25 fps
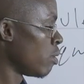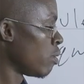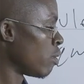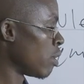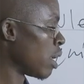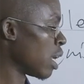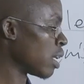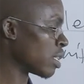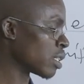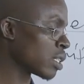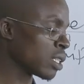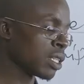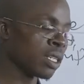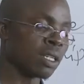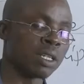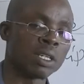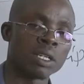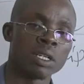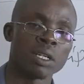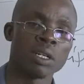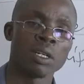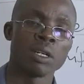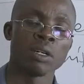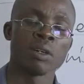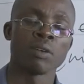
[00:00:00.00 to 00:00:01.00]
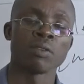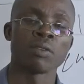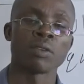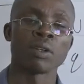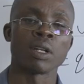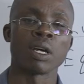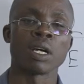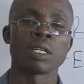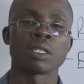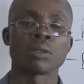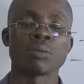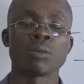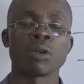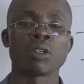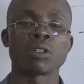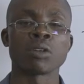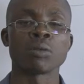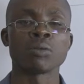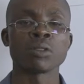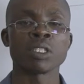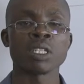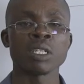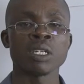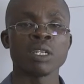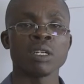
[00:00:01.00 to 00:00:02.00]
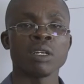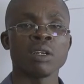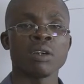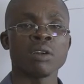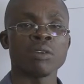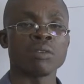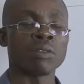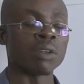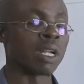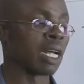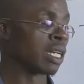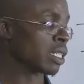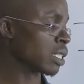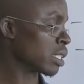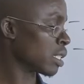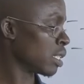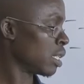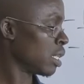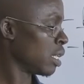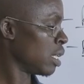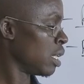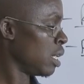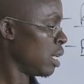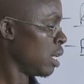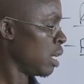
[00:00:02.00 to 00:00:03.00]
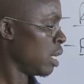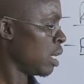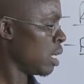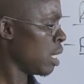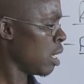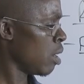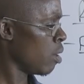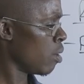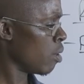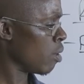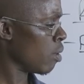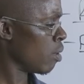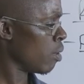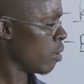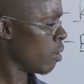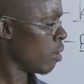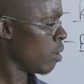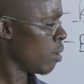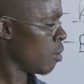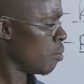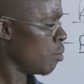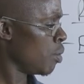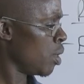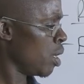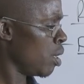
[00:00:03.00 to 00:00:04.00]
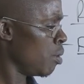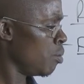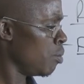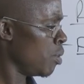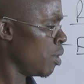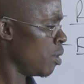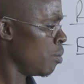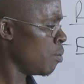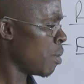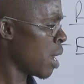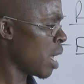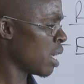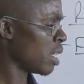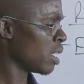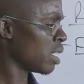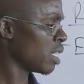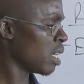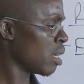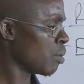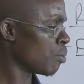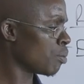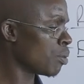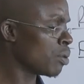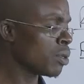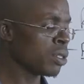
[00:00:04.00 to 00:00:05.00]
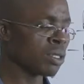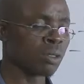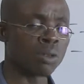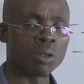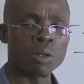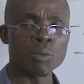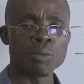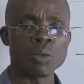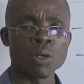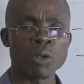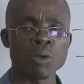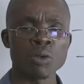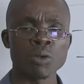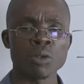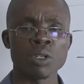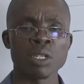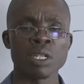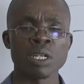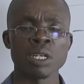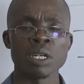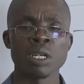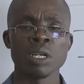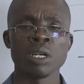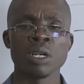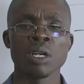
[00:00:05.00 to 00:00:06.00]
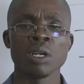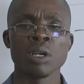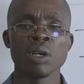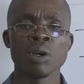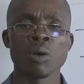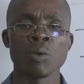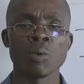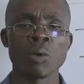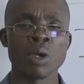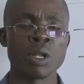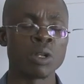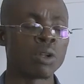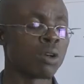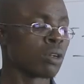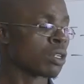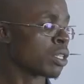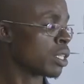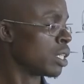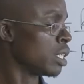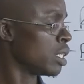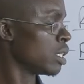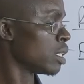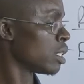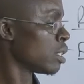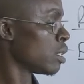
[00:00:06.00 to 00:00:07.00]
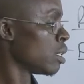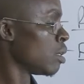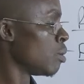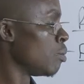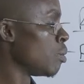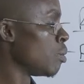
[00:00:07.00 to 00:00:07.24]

flask. Flat bottomed flask. Now, maybe by shape it will be good we note this,